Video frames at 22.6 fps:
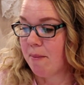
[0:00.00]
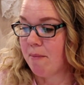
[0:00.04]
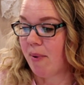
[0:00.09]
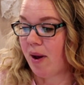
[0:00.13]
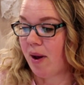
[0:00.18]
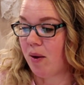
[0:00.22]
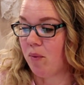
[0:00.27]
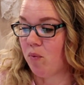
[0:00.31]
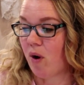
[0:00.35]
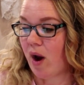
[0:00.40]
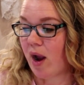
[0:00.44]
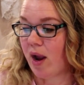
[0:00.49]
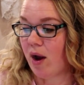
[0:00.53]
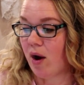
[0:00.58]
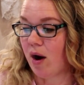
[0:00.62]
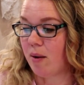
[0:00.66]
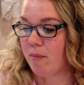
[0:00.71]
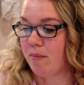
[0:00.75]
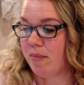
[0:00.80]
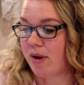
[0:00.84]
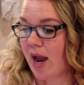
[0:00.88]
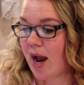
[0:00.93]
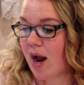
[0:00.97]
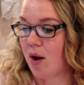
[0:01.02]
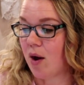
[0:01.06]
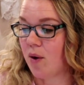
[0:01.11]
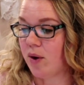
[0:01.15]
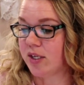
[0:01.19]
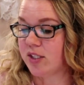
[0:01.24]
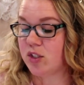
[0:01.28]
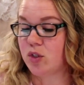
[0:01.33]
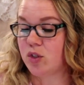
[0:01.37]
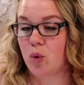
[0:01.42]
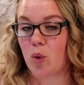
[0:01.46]
My right arm
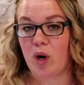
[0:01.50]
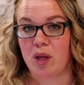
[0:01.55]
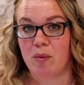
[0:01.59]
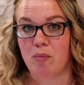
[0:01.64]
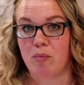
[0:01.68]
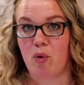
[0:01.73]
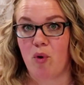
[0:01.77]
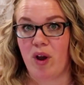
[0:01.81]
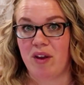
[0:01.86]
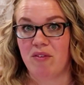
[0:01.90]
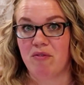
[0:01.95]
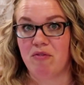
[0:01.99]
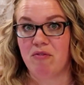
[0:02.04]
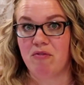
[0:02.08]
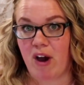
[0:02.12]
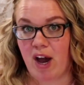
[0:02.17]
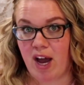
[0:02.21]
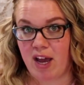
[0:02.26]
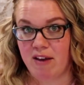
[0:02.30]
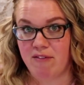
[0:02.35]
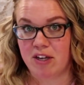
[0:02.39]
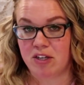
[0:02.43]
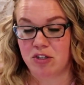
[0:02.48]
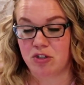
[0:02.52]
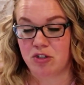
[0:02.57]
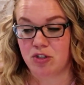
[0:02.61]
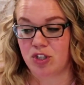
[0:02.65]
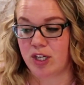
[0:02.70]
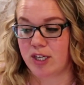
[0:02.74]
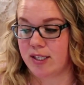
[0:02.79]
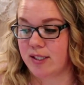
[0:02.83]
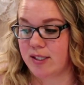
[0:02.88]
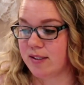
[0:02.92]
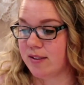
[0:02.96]
now is 20.5
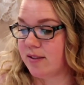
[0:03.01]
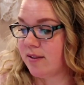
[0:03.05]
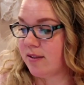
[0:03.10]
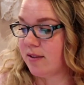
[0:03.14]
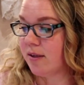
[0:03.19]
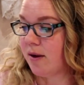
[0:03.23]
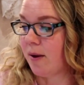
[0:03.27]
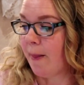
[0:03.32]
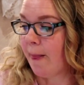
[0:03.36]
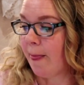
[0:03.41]
inches.